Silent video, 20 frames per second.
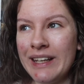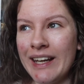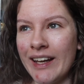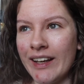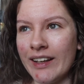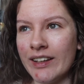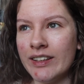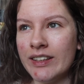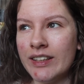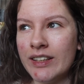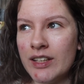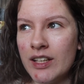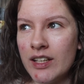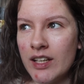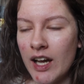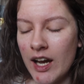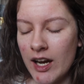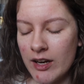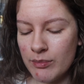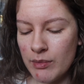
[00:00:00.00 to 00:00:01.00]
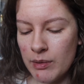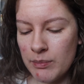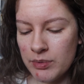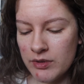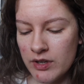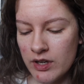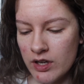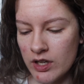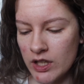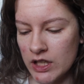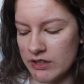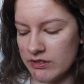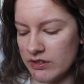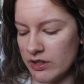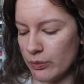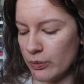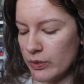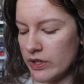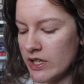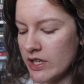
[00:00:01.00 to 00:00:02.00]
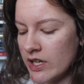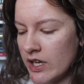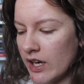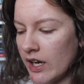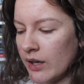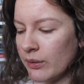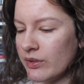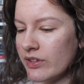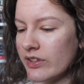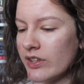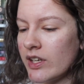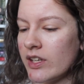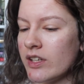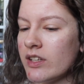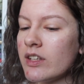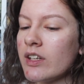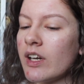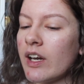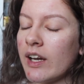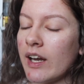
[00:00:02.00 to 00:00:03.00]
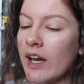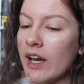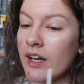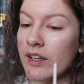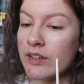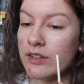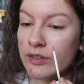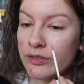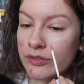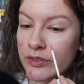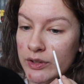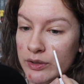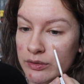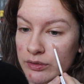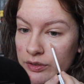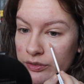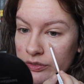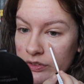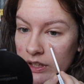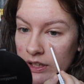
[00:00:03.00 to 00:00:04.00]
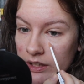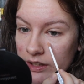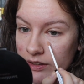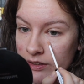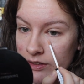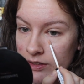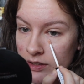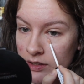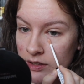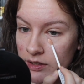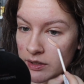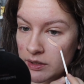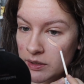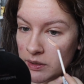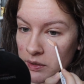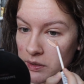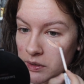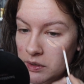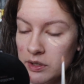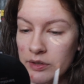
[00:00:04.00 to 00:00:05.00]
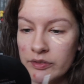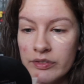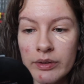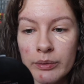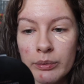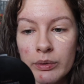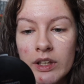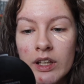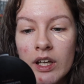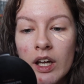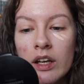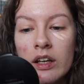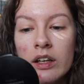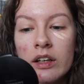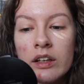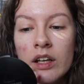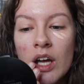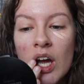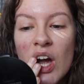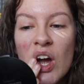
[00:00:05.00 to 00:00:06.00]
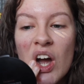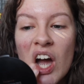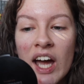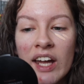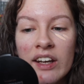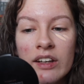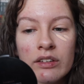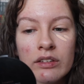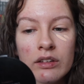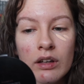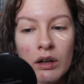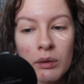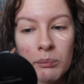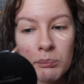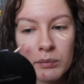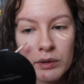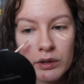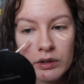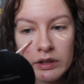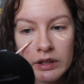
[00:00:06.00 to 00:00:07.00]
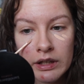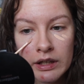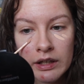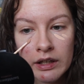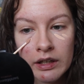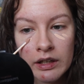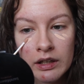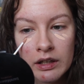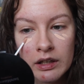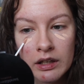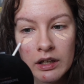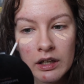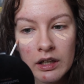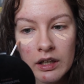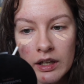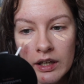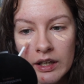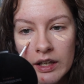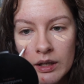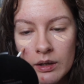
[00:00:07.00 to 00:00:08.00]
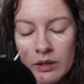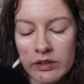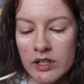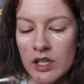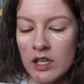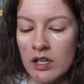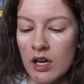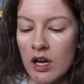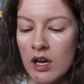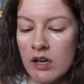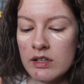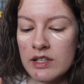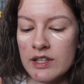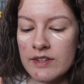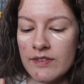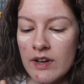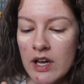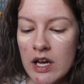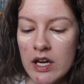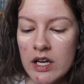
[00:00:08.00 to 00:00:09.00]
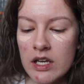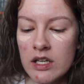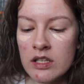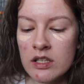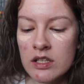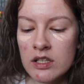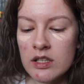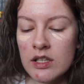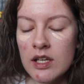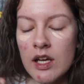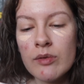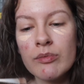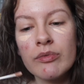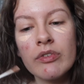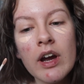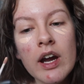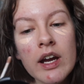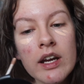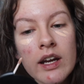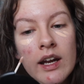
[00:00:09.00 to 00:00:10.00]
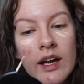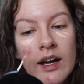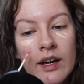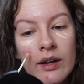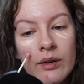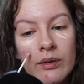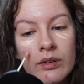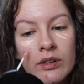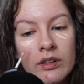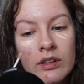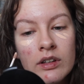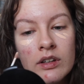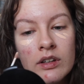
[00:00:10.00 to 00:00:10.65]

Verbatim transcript: yeah, I remember earlier in the week I was saying that I had a few rough days over the weekend and on Monday, and I was like, oh, it's fine, I'm fine now.